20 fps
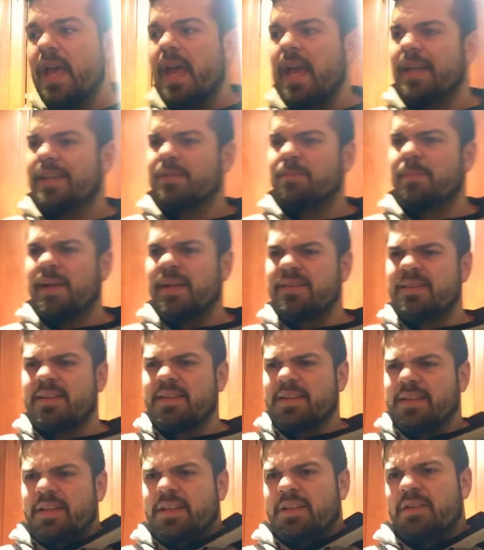And it's
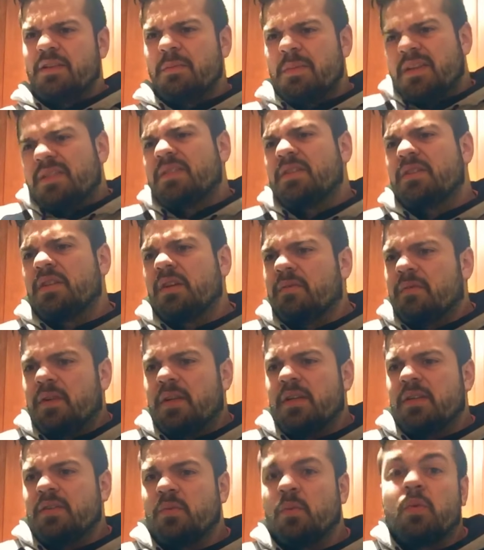basically the message of it
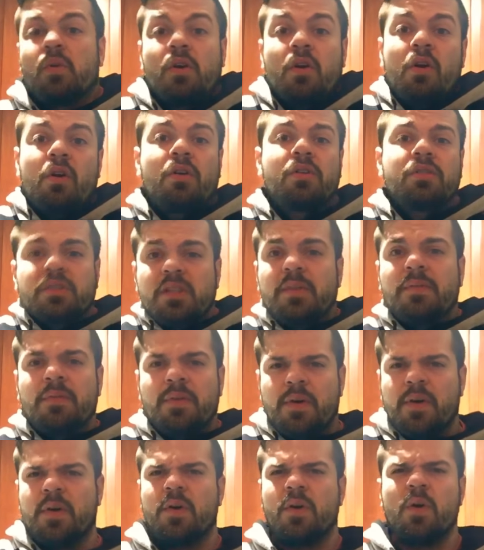is we're all
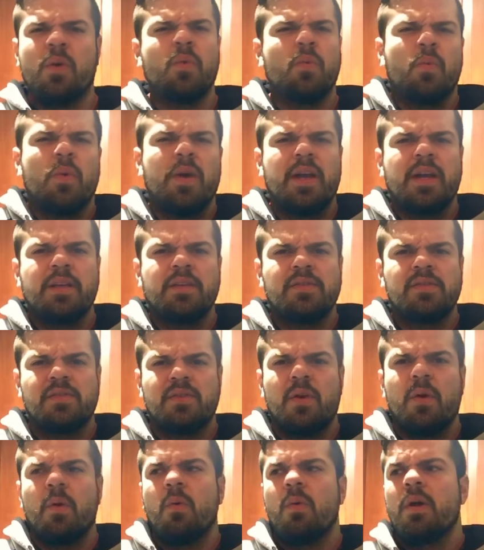different in our own way,
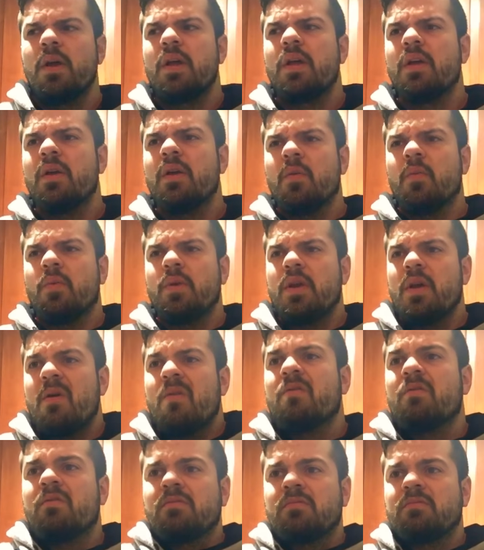so we
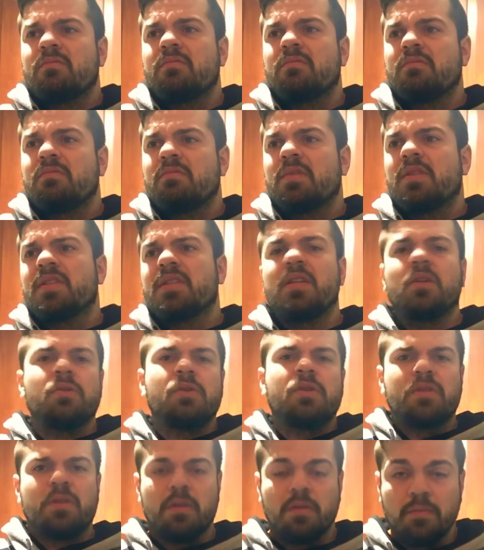all still
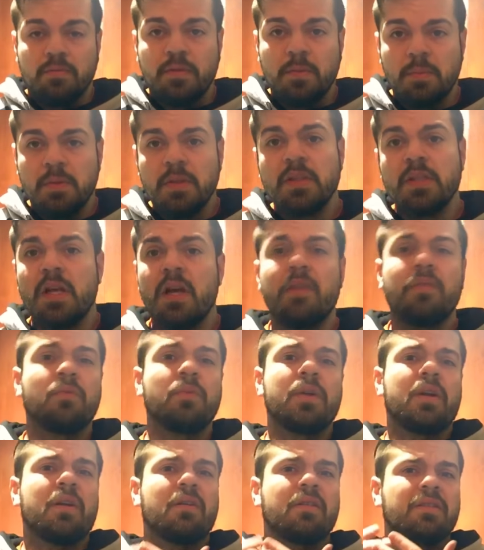deserve to be loved.
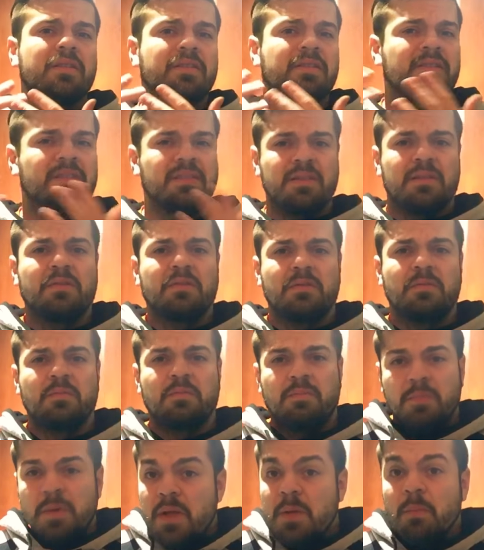We are still
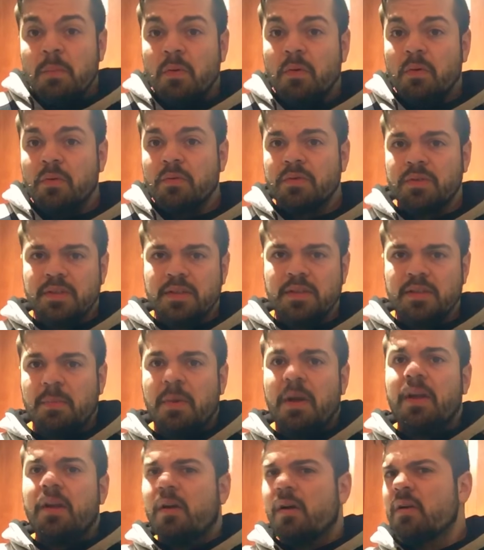people
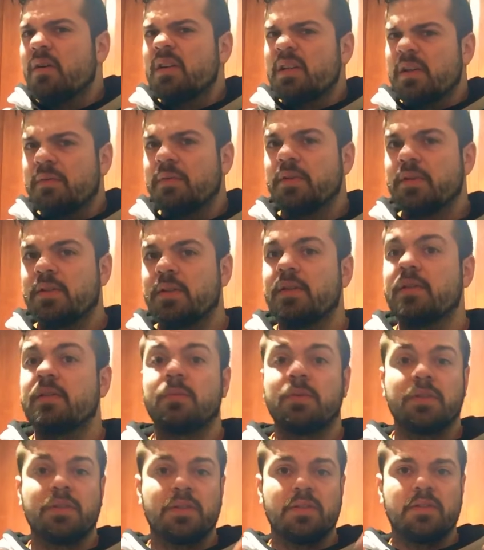despite our differences,
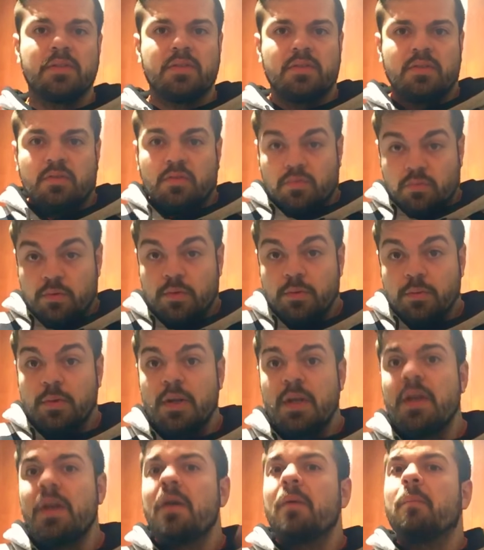which is true.
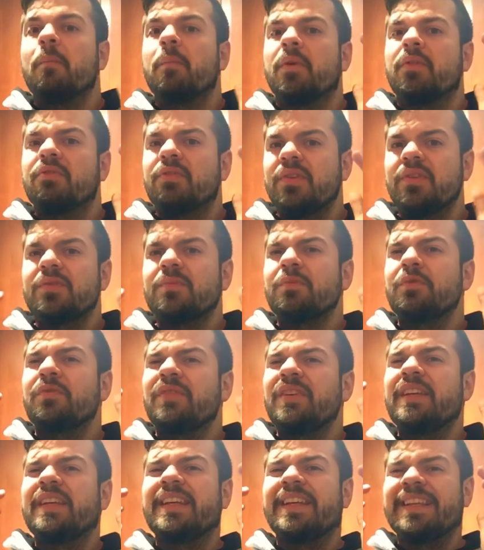But this
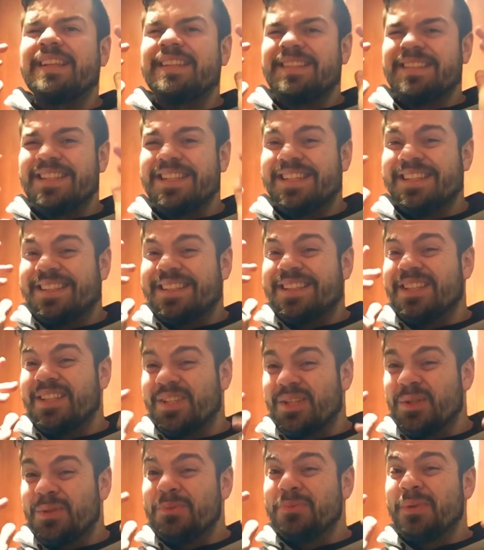movie is not a
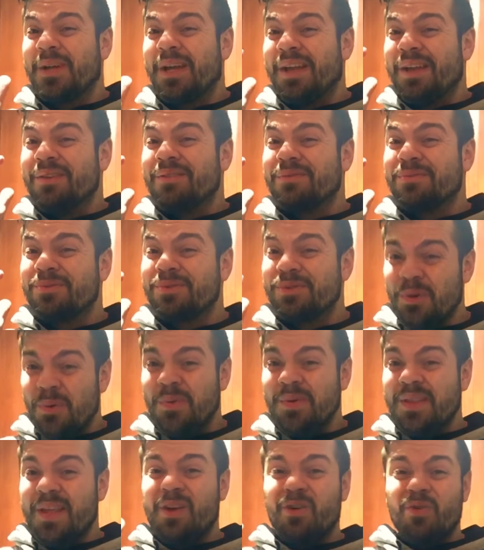good way of
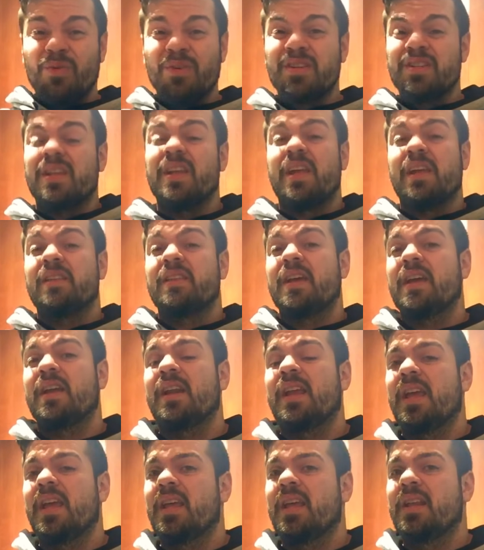showing that or saying that,
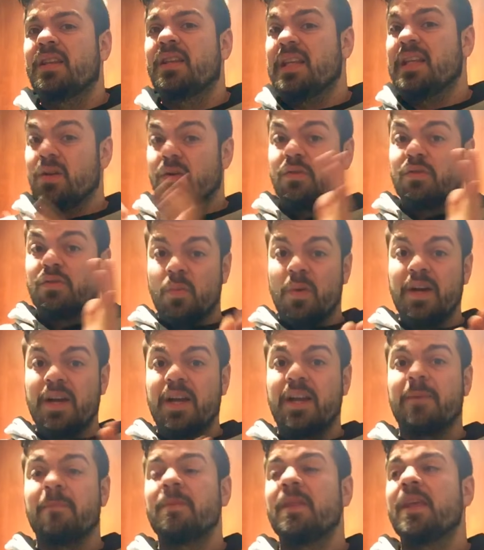and here's
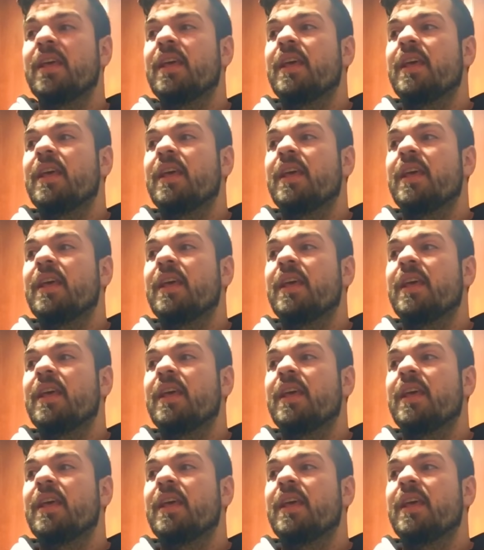why.